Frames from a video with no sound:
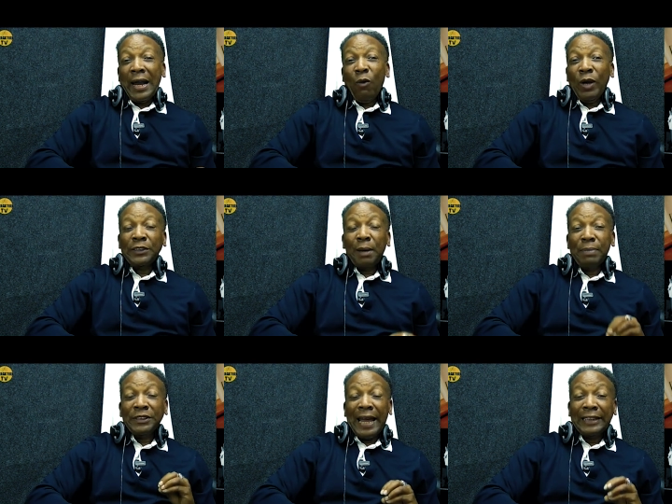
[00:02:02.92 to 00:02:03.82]
And I want to
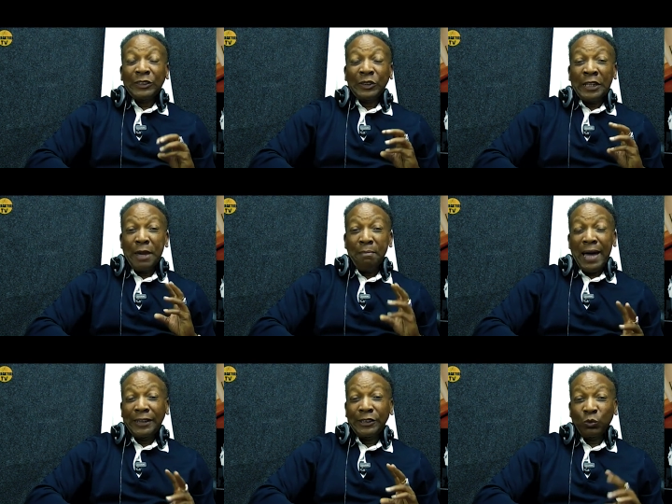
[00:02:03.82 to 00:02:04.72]
say big shout out to
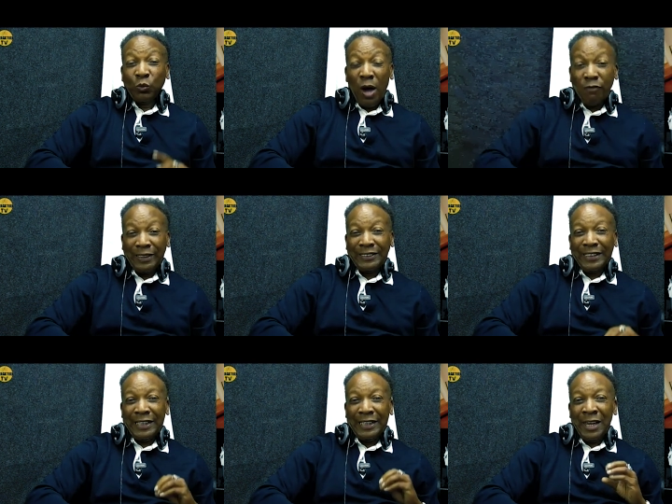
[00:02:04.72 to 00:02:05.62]
him and his wife,
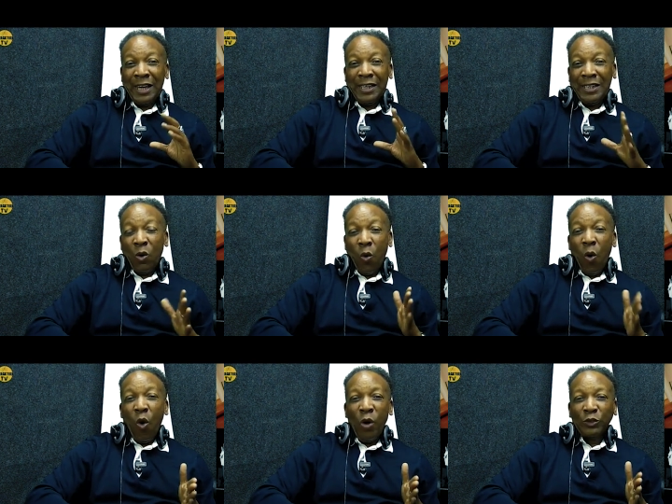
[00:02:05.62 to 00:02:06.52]
and I say he he
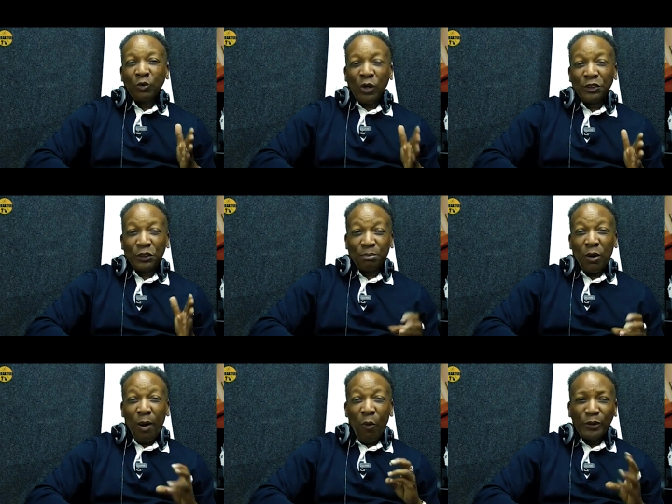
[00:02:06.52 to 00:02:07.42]
always watches
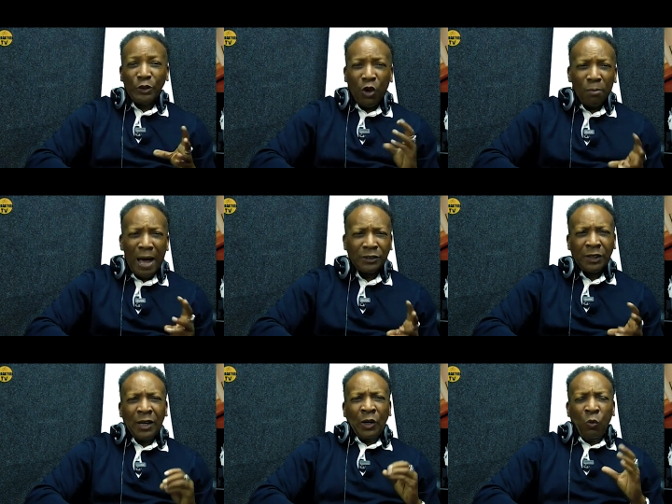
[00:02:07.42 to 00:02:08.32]
the program. And when we talk
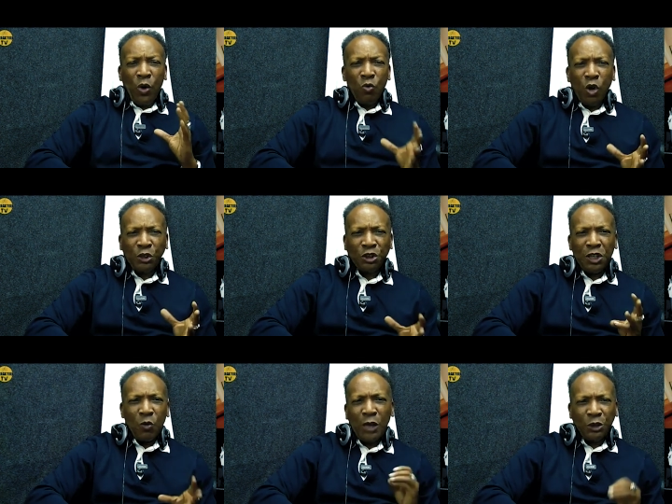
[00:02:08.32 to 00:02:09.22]
about Windrush
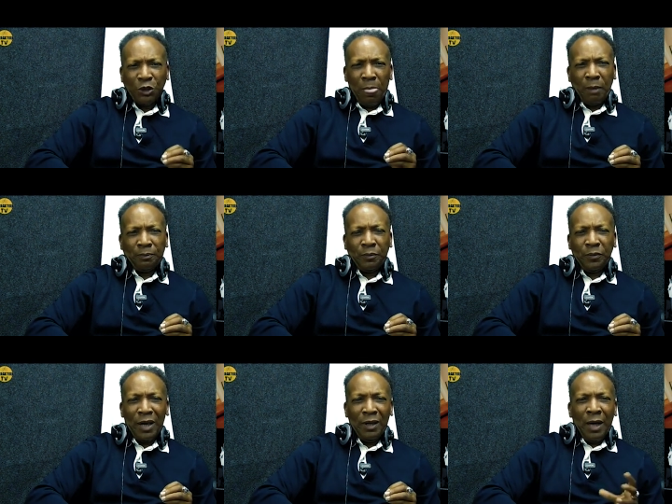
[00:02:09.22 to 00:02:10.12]
Generation,
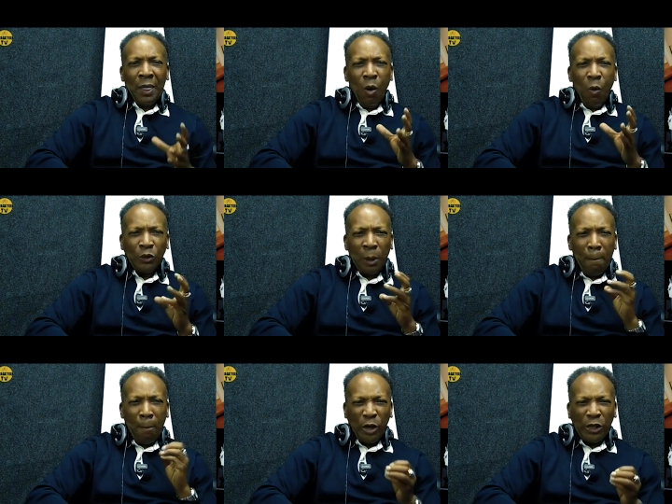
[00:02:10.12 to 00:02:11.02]
yeah, there
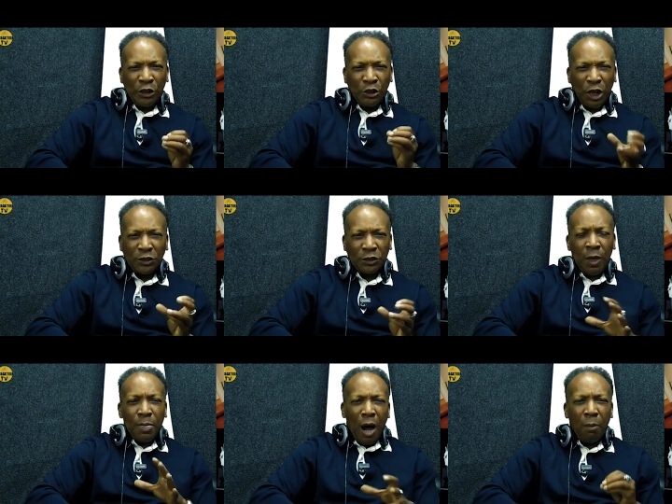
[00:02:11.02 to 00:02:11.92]
was Bunny Johnson.